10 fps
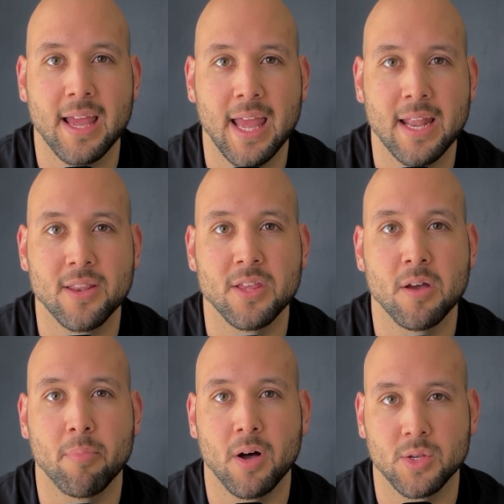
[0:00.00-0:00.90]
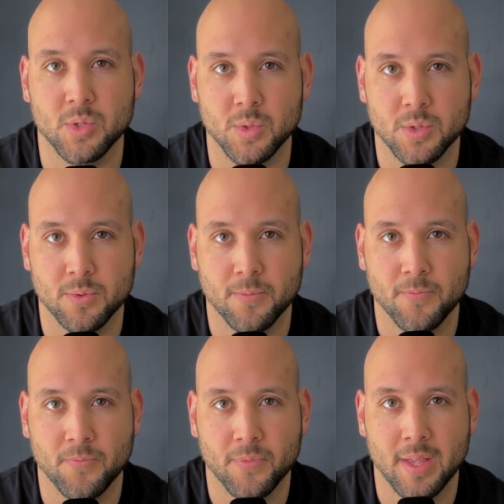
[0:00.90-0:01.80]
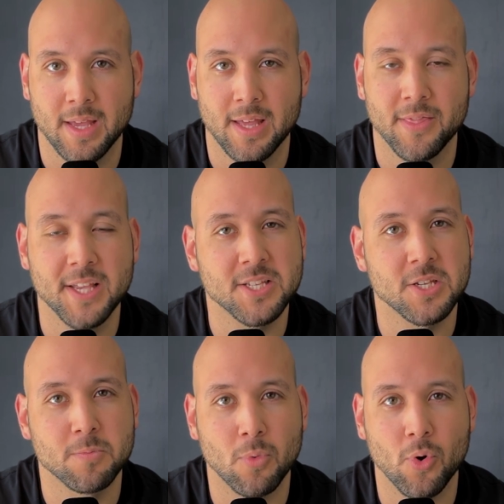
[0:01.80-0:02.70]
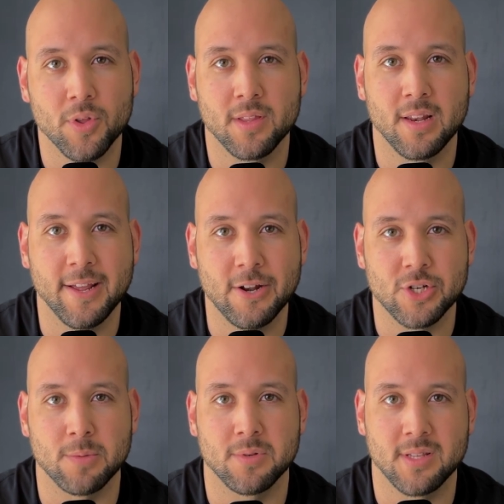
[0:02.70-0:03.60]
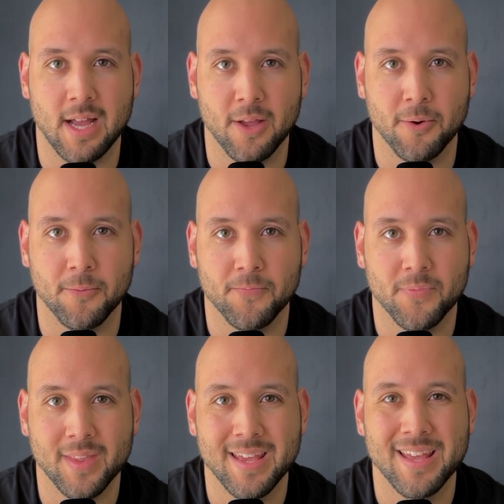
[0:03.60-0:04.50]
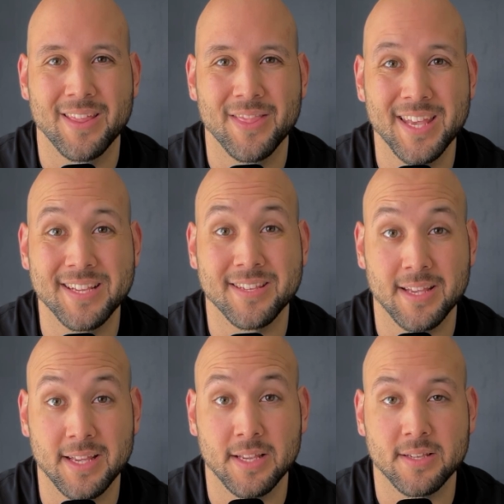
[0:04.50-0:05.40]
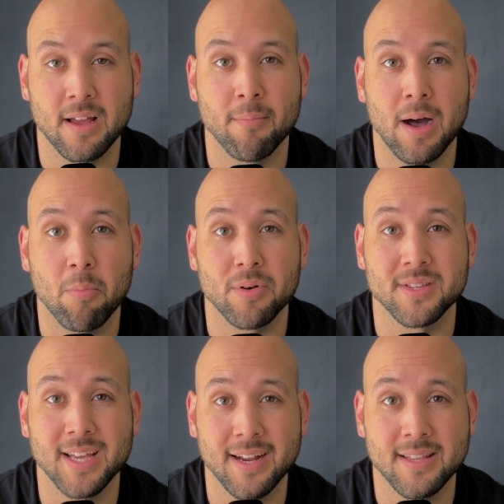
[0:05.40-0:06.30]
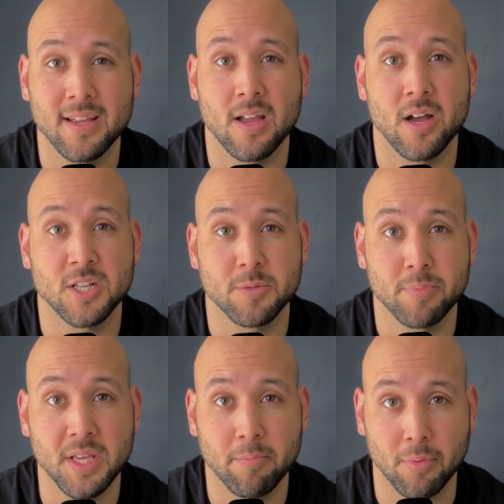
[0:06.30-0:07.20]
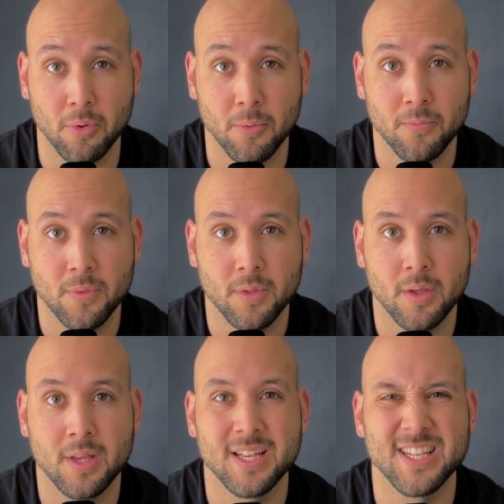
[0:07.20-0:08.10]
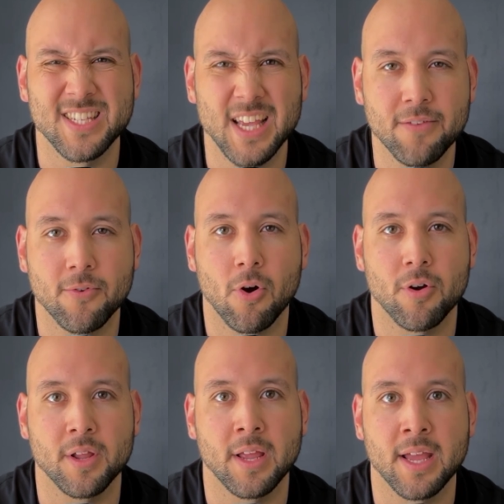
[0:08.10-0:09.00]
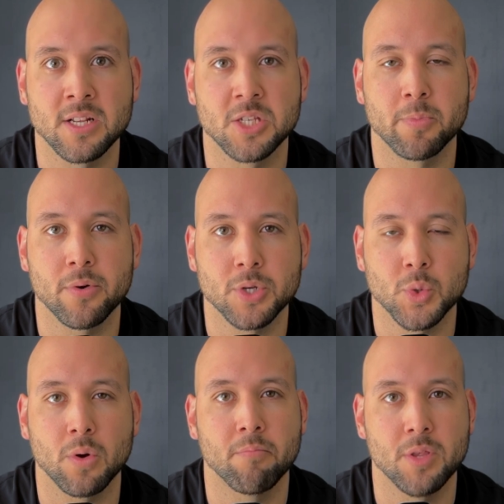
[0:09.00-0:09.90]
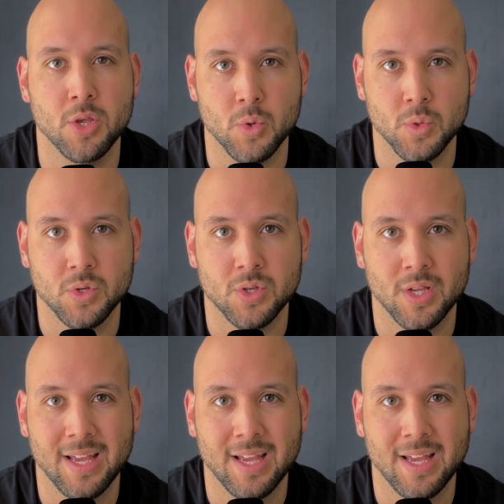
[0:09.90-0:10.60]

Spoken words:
and the apostles. This is more than leadership style. This is about protecting God's people, safeguarding against spiritual abuse,